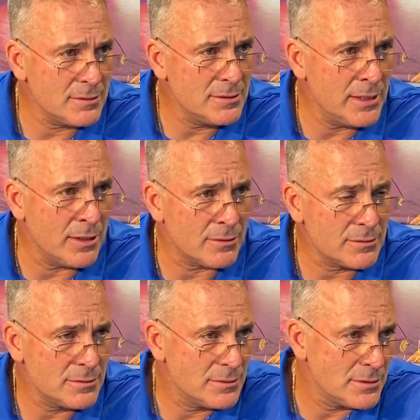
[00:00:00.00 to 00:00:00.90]
You know,
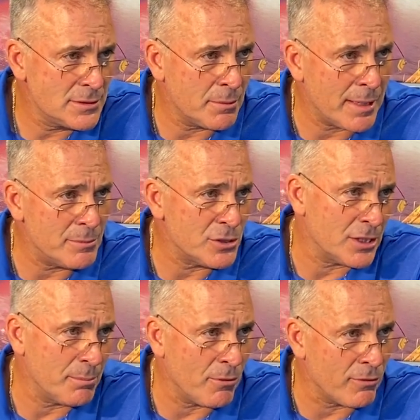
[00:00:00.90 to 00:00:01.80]
sometimes you
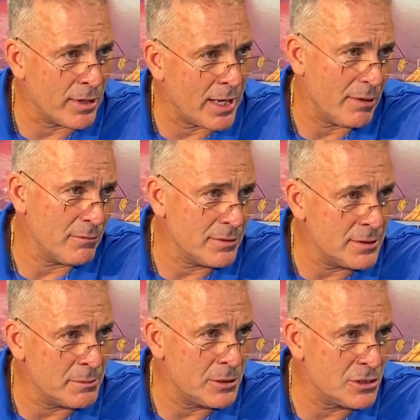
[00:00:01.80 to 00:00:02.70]
sleep overnight.
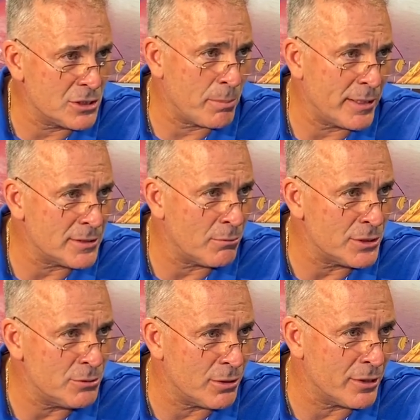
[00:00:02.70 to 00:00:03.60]
It just depends on
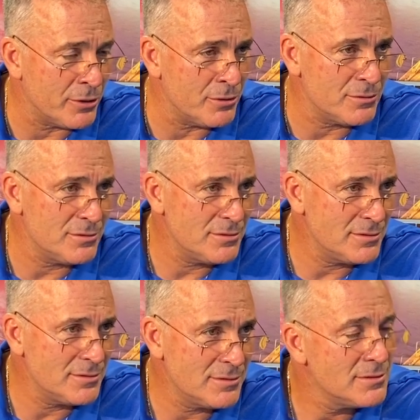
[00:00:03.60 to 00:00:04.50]
what you want to do.
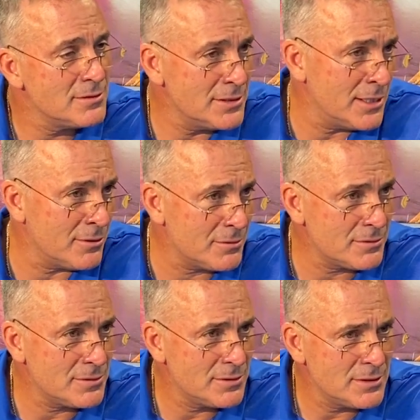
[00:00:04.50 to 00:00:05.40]
You've done that
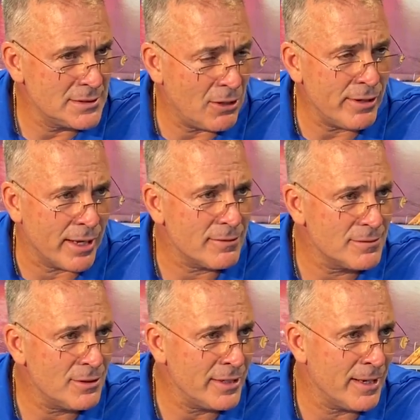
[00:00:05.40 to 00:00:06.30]
here? Oh yeah,
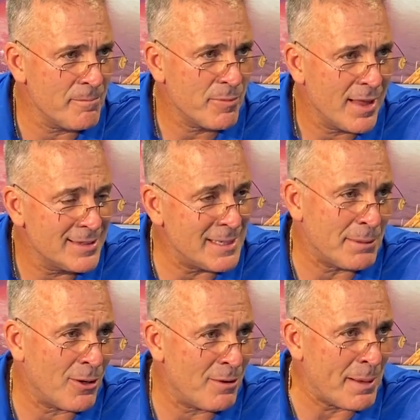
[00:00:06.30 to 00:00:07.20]
oh yeah. Except I
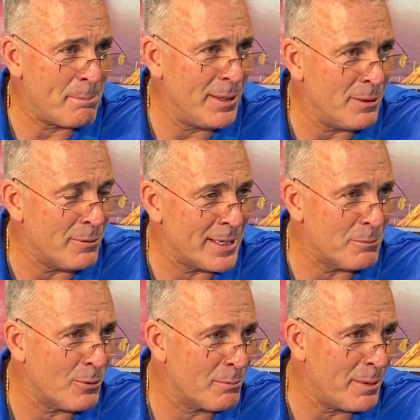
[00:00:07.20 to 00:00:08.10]
don't have my pillow
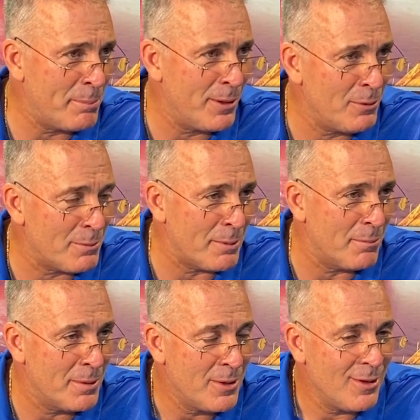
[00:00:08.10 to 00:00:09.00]
anymore. My pillow, my
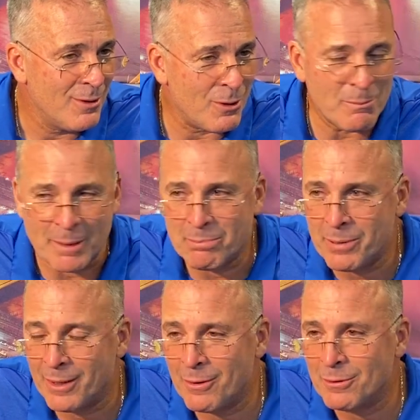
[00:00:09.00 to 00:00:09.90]
oh my
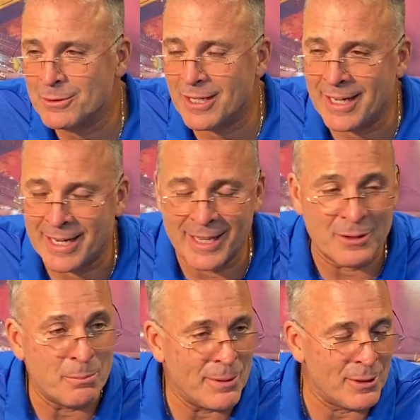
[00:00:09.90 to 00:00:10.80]
pillows. I got to get a
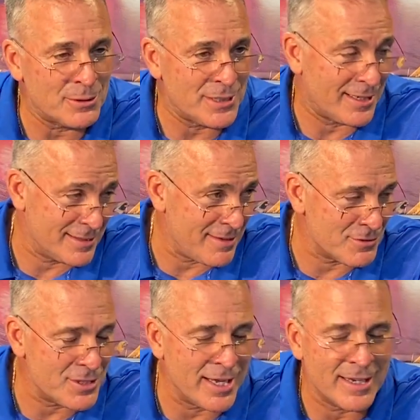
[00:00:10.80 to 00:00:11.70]
new pillow set because I haven't
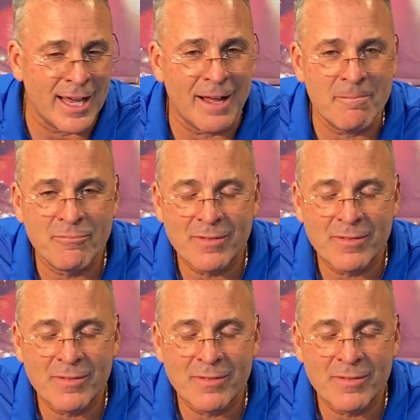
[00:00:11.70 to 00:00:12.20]
stayed yet.